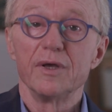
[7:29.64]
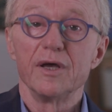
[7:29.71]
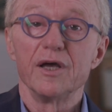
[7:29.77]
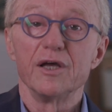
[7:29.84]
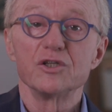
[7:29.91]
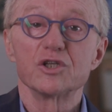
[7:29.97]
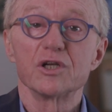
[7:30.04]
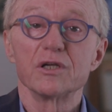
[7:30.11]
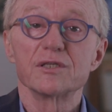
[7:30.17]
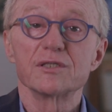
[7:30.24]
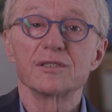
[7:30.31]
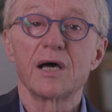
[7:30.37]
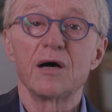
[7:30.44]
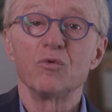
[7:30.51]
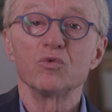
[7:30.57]
and shall
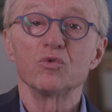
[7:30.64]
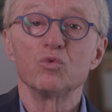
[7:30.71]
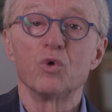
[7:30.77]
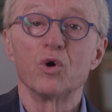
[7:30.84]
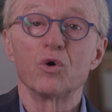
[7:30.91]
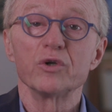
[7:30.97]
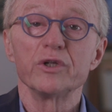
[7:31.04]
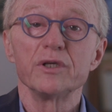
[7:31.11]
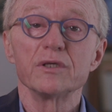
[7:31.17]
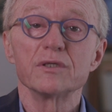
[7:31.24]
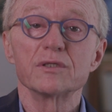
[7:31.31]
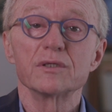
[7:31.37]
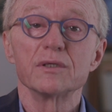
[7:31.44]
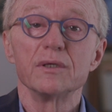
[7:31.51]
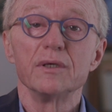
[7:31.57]
sound
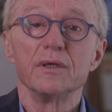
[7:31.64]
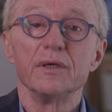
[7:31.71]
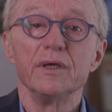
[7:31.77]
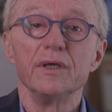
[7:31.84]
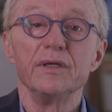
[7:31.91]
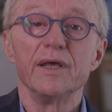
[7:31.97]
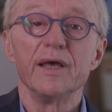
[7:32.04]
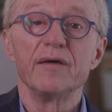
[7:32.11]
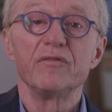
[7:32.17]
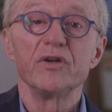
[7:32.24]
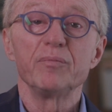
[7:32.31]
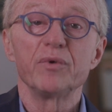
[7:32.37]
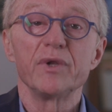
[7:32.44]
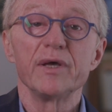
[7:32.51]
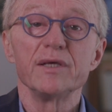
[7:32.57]
warnings in every
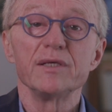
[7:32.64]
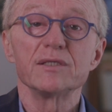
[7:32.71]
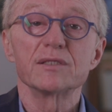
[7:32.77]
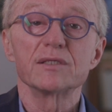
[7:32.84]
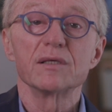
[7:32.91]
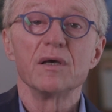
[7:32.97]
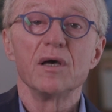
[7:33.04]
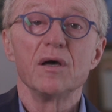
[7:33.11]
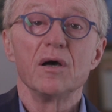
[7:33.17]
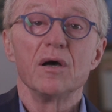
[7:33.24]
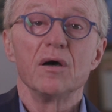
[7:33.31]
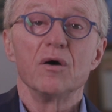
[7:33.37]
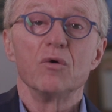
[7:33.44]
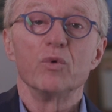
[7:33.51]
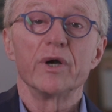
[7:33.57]
place
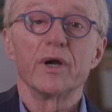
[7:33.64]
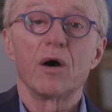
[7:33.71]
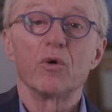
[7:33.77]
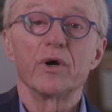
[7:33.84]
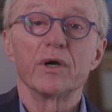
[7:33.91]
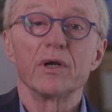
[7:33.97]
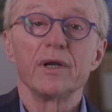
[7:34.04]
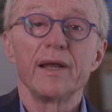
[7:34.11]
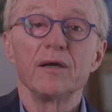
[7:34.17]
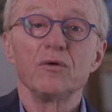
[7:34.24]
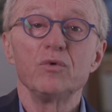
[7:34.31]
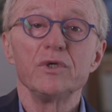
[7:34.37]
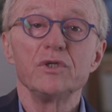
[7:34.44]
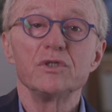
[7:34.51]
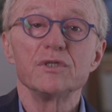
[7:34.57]
where our
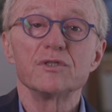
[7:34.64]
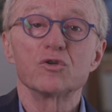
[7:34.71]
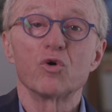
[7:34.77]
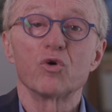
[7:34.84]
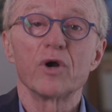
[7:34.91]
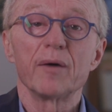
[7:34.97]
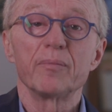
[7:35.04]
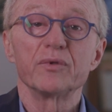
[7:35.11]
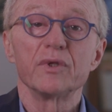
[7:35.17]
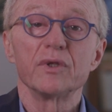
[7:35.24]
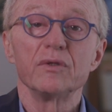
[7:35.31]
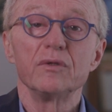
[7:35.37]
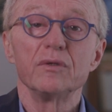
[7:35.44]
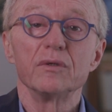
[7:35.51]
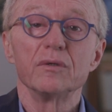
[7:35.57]
language is
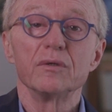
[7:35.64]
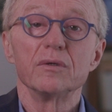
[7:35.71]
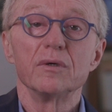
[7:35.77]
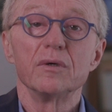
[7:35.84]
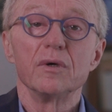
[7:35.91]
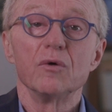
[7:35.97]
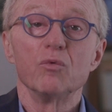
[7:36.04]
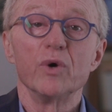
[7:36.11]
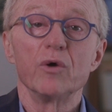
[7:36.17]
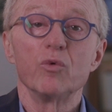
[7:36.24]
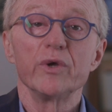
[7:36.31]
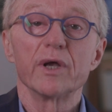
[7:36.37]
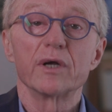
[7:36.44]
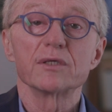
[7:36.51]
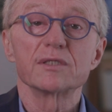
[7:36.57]
corrupted, where
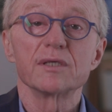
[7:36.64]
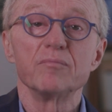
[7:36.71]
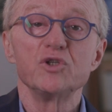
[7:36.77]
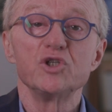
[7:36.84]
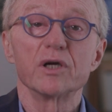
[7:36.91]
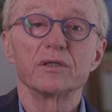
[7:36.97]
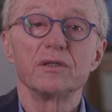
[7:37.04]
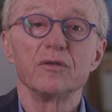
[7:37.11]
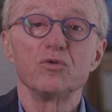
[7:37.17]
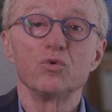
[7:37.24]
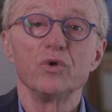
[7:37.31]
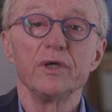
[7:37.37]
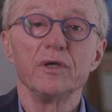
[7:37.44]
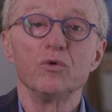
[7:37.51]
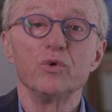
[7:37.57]
we are subjected to
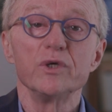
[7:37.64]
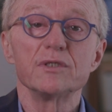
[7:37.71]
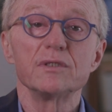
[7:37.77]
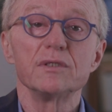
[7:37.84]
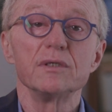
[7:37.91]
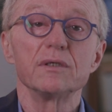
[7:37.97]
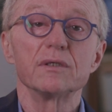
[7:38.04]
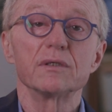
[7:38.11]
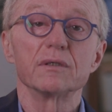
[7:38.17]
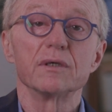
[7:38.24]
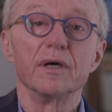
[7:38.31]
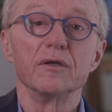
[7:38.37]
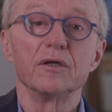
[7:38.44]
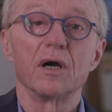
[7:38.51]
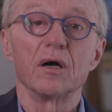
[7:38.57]
linguistic
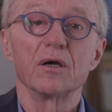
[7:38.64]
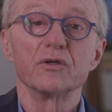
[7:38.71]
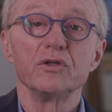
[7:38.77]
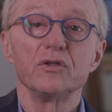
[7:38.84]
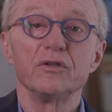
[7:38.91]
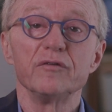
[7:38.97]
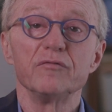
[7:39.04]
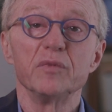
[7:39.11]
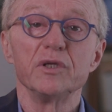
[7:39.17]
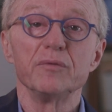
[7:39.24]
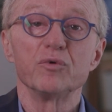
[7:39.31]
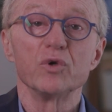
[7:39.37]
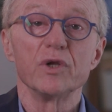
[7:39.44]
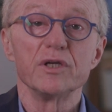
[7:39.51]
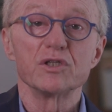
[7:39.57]
and cognitive
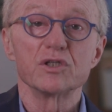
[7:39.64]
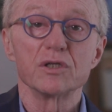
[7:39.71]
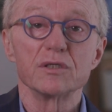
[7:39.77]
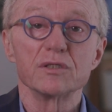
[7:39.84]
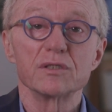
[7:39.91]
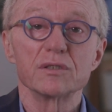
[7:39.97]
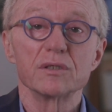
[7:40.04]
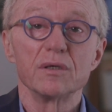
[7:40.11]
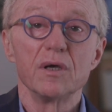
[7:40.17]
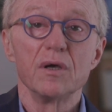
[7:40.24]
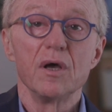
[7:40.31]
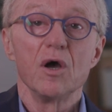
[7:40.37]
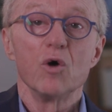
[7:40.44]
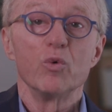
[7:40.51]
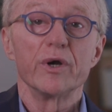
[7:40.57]
manipulations,
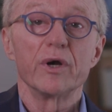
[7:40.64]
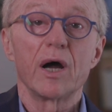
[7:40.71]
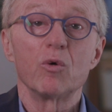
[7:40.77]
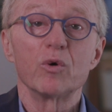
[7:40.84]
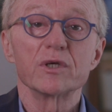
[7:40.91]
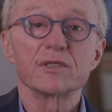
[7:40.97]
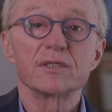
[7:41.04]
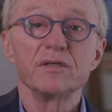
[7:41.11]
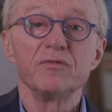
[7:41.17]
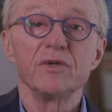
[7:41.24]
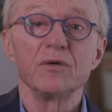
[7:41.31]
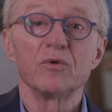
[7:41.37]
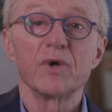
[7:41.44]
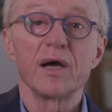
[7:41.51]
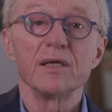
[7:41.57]
where our civil
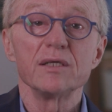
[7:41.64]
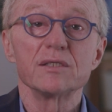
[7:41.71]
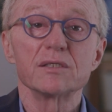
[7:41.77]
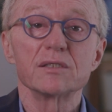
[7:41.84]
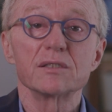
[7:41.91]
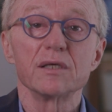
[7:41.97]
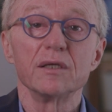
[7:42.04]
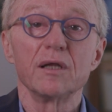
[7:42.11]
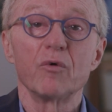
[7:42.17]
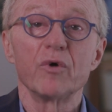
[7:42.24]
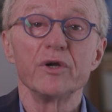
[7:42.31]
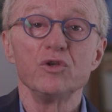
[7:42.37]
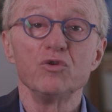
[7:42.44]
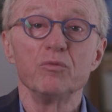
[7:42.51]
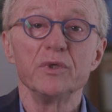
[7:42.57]
rights and our
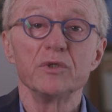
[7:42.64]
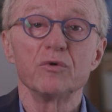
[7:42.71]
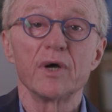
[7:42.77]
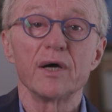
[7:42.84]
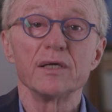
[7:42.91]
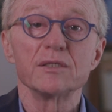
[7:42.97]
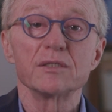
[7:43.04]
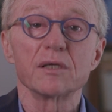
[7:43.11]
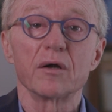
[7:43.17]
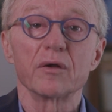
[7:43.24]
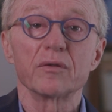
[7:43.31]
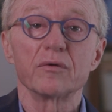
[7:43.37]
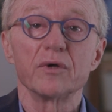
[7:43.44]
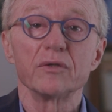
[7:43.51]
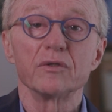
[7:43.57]
human rights are
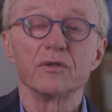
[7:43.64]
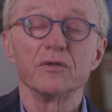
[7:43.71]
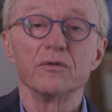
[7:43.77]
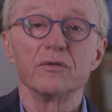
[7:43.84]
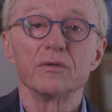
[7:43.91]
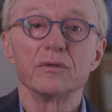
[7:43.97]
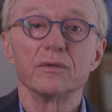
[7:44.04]
threatened.